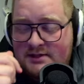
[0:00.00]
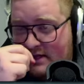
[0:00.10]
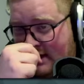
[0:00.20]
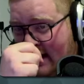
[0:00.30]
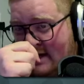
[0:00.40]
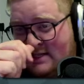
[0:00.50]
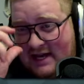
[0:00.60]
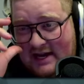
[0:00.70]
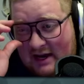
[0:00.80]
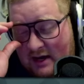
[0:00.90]
The cat's
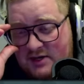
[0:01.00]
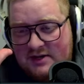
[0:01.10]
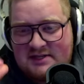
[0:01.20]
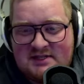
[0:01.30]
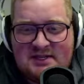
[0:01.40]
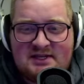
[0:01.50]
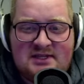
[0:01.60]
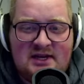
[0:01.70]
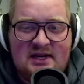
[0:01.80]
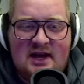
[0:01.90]
at
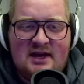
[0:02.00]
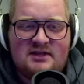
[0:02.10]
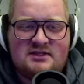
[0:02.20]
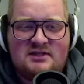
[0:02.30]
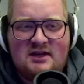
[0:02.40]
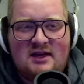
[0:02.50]
116x.